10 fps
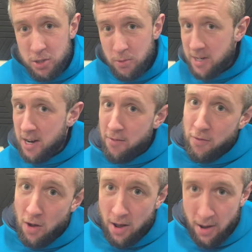So we're going to have
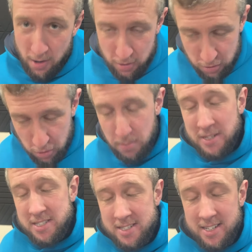two
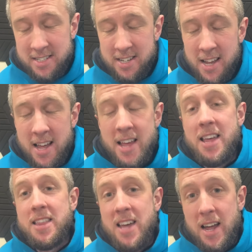businesses
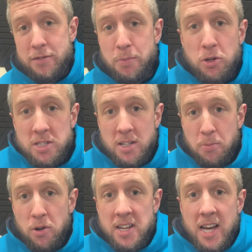that have sponsored the
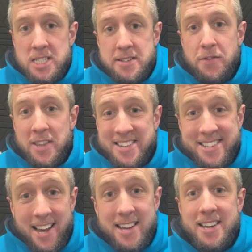podcast for the
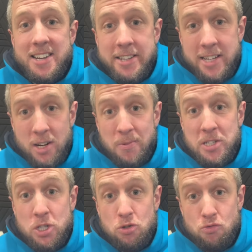entire year,
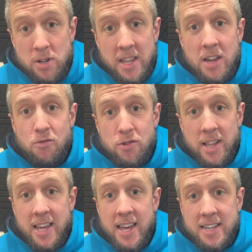which is really,
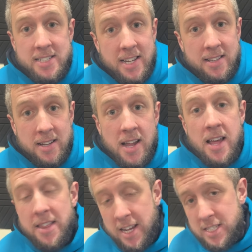really exciting.
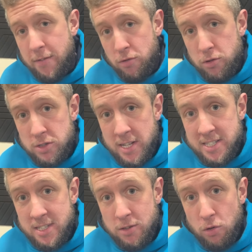Thanks to everyone who's
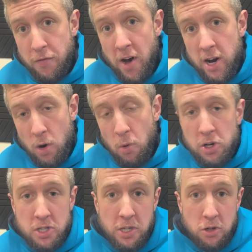listened so far or
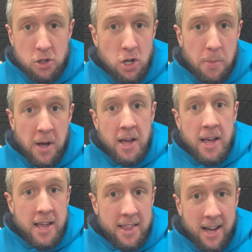watched on the YouTube.
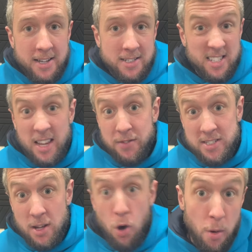That has gave us
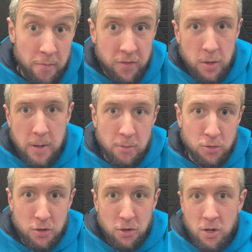the oomph to be able
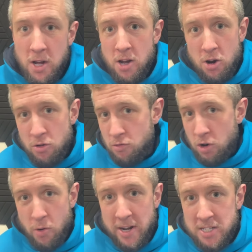to
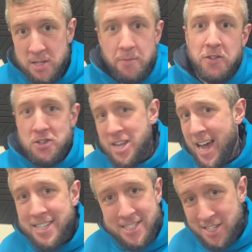request some
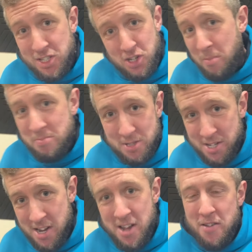fantastic sums
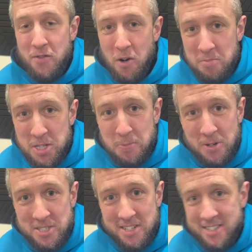from the
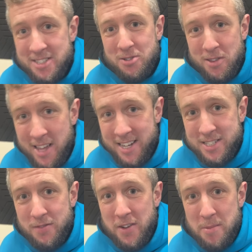sponsors. So
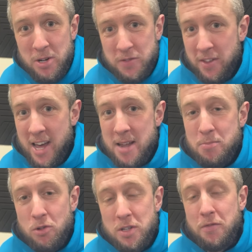thanks very much for that and
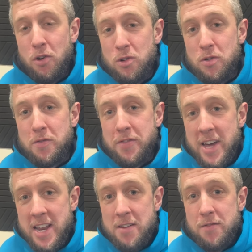more to follow
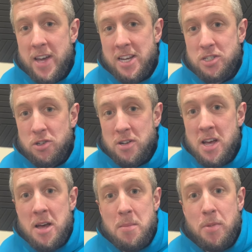very, very soon.
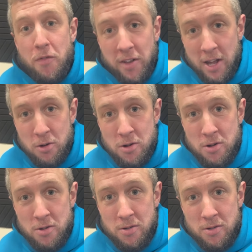But for now,
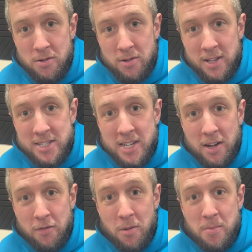let's hear
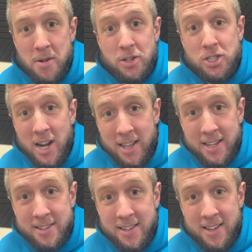from
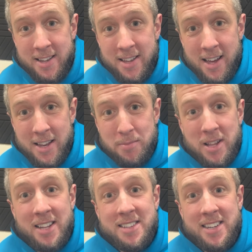Charlotte and you'll be
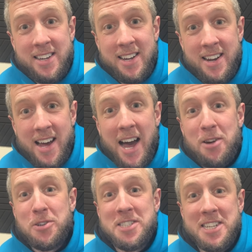glad to hear
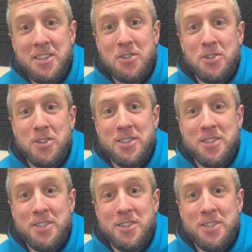Iona's there too.